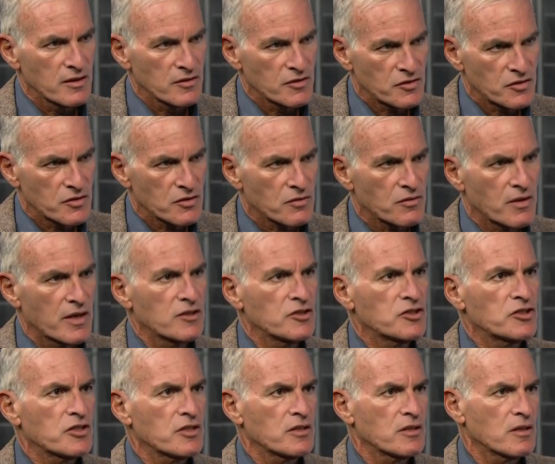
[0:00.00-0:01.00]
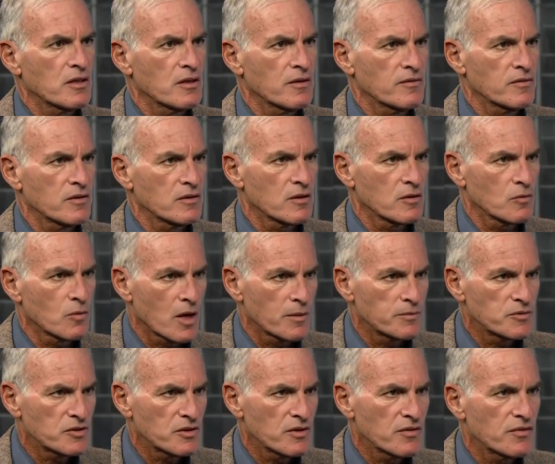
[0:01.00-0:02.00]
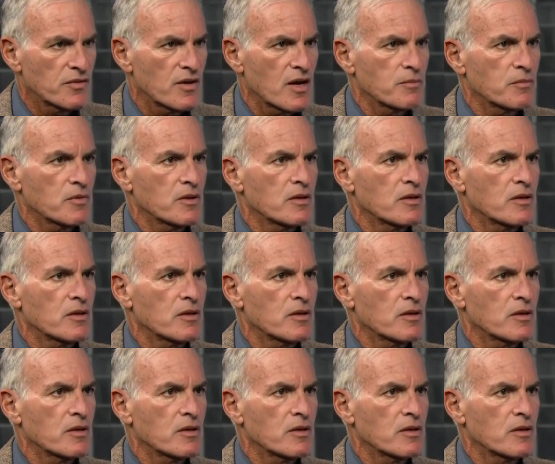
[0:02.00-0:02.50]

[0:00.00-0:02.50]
incineration of the Dawabshe family.